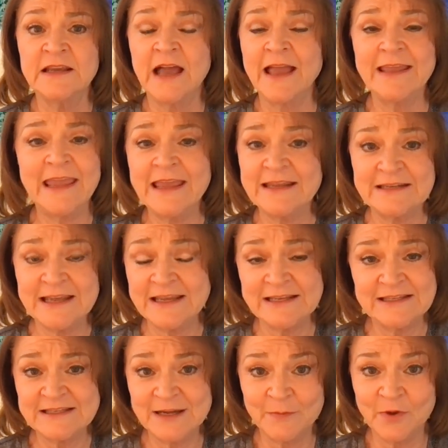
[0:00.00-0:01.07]
I can't take a
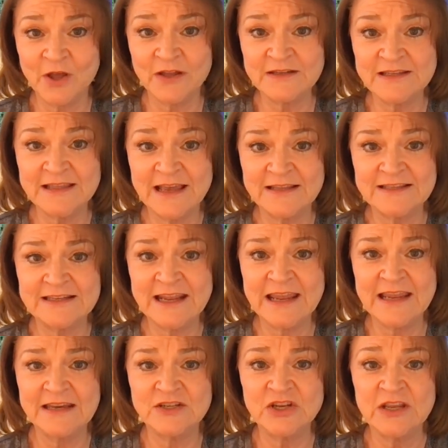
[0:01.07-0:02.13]
step onto that
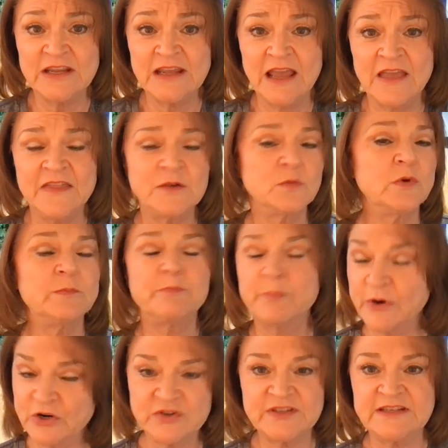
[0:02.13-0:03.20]
stage," and then would
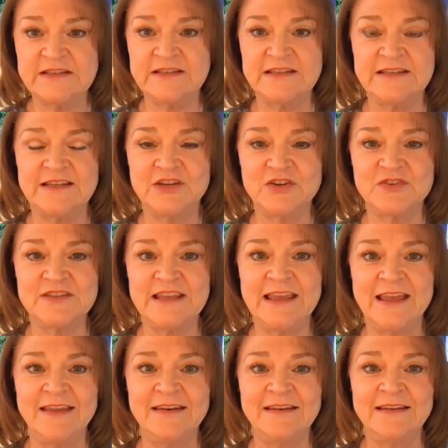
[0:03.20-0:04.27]
burst into tears
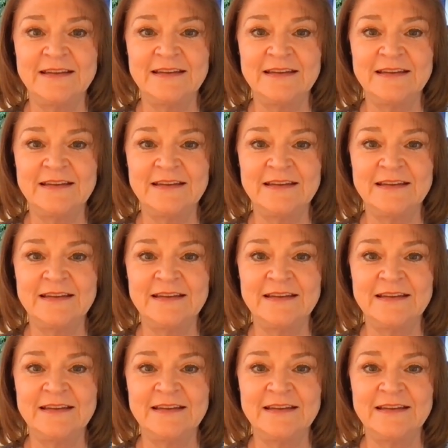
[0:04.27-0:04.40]
again.